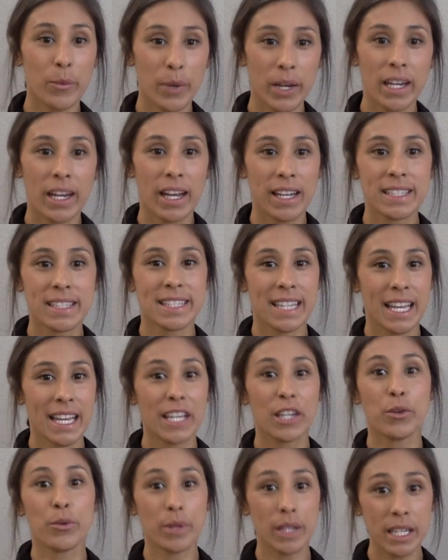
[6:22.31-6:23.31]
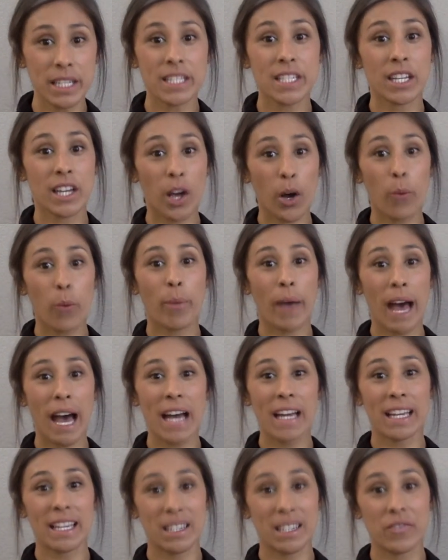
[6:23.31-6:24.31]
when I say you need to go
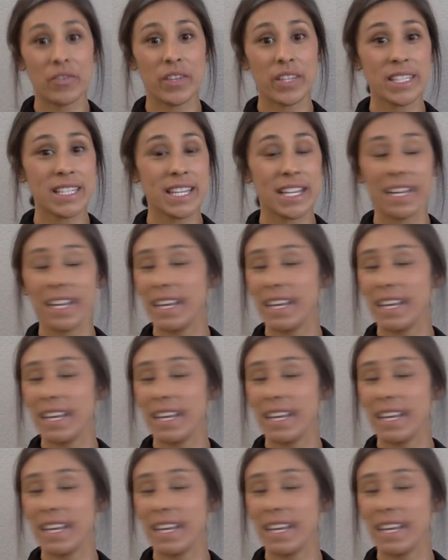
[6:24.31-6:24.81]
back and visit.